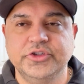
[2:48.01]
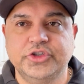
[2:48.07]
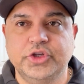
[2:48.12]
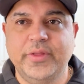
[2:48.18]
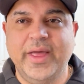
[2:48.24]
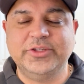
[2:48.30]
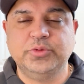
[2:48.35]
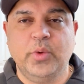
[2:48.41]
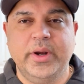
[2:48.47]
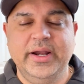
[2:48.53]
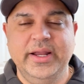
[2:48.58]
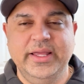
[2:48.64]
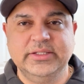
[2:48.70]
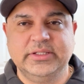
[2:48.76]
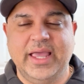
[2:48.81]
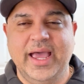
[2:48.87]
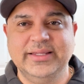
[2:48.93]
So that's what it
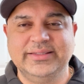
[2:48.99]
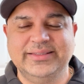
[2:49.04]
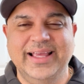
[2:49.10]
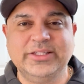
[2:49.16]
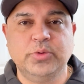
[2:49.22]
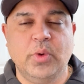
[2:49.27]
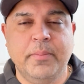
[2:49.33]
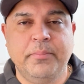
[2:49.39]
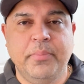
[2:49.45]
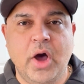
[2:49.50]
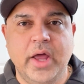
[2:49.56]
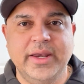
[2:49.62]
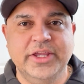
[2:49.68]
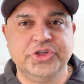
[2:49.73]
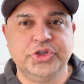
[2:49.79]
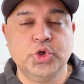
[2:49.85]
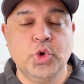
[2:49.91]
is, guys. That's what a
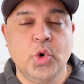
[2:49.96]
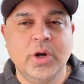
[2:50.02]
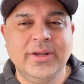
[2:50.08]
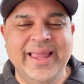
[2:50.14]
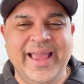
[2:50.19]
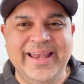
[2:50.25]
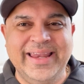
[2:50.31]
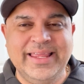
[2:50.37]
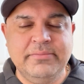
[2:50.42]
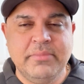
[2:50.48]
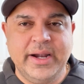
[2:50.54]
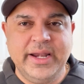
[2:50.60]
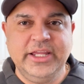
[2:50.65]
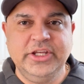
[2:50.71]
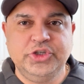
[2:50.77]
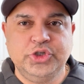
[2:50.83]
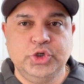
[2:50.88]
bond is. You are lending
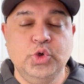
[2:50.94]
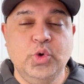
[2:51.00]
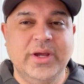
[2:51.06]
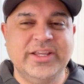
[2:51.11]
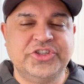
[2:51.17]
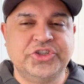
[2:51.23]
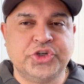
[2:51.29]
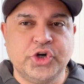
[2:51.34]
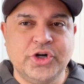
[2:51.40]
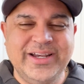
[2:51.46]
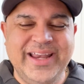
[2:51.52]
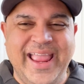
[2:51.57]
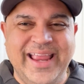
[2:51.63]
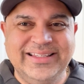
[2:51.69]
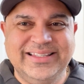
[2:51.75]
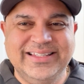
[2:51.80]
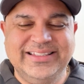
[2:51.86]
money to a certain
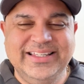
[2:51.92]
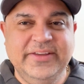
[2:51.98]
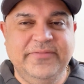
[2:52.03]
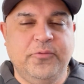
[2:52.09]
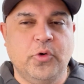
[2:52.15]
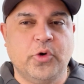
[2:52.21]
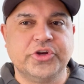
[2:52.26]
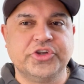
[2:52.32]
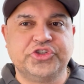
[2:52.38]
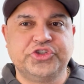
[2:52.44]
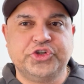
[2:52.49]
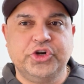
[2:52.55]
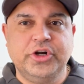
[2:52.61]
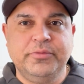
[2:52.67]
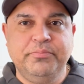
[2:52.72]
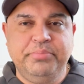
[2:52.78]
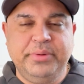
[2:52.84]
entity for a
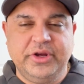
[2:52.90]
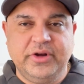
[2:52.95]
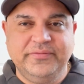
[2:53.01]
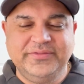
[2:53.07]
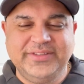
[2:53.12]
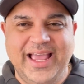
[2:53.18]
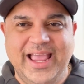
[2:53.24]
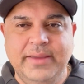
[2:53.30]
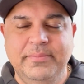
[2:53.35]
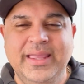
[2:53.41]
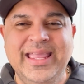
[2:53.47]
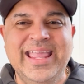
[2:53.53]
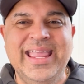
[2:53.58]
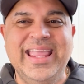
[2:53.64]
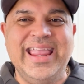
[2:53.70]
certain period of time.